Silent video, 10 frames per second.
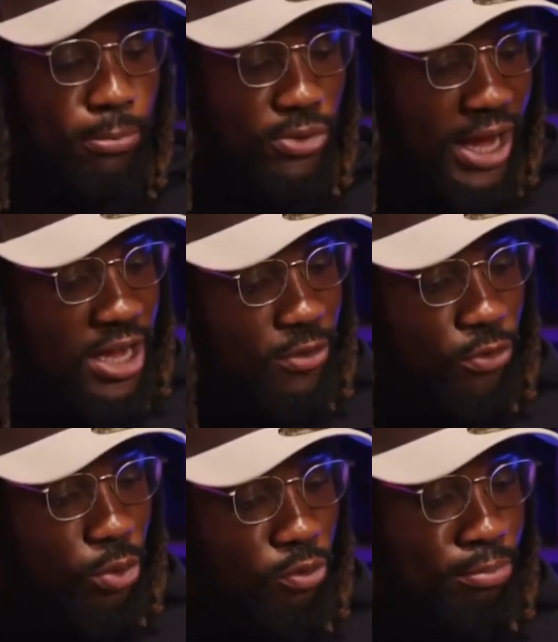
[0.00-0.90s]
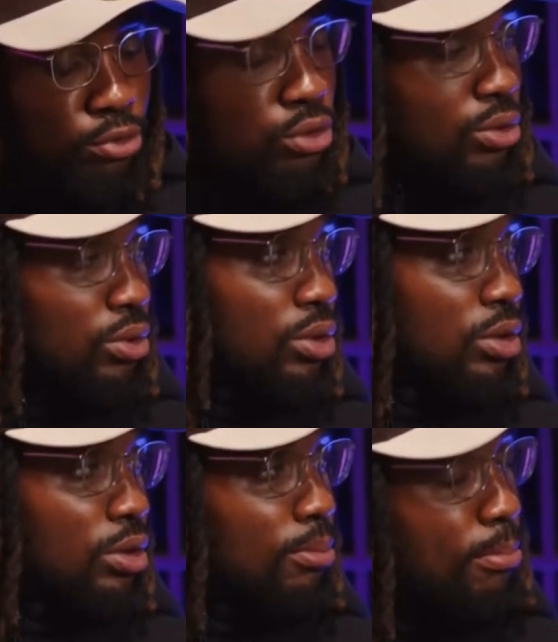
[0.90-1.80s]
the interview with Bruno,
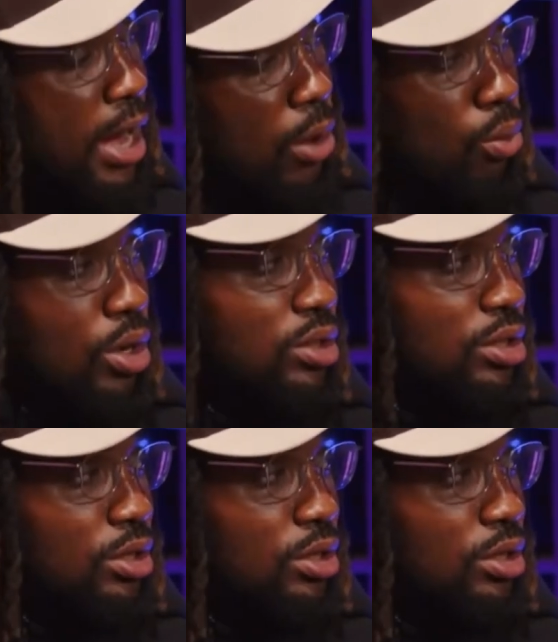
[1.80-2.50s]
my word.